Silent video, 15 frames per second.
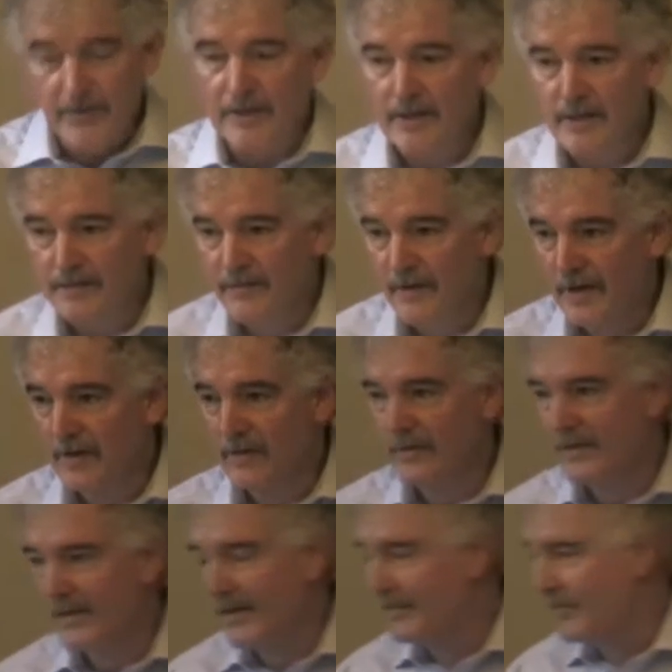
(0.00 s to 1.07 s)
And then the final
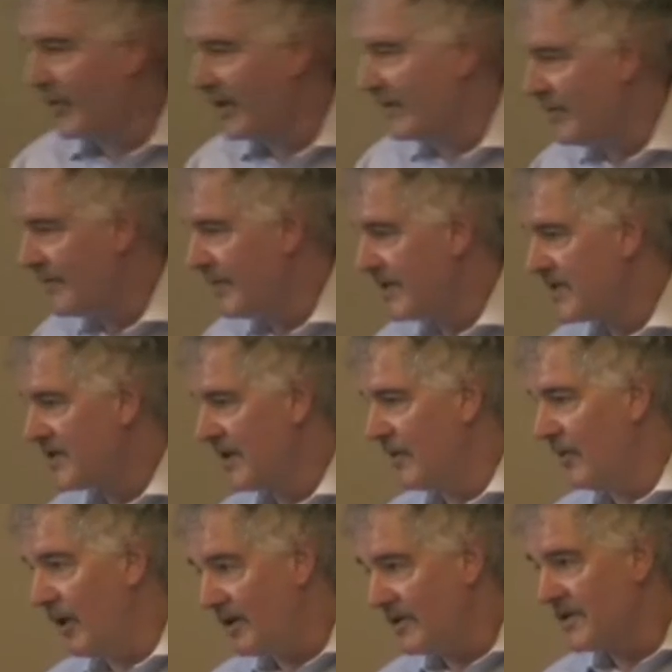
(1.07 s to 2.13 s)
thing, quite important, is so
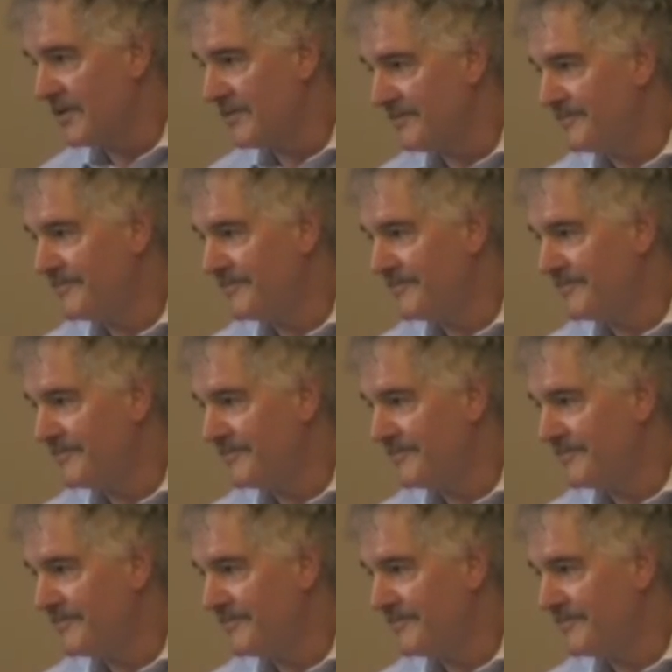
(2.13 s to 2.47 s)
what?